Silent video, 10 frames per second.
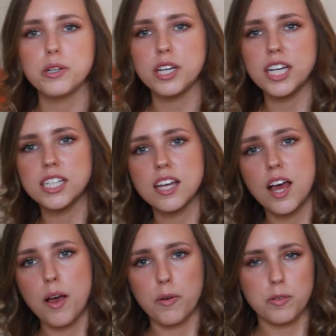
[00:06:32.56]
booties
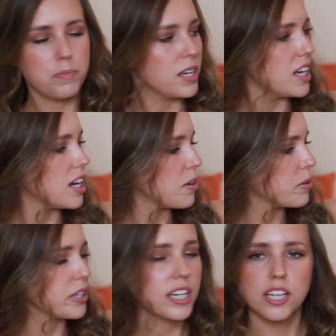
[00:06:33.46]
would be a
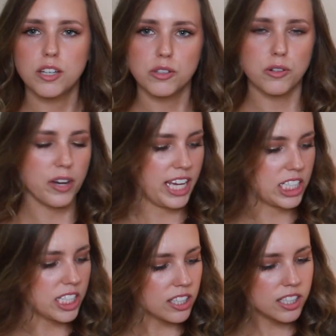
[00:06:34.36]
really cute little
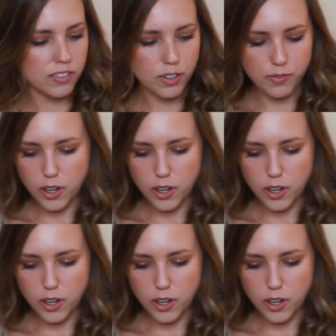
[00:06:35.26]
edgy look for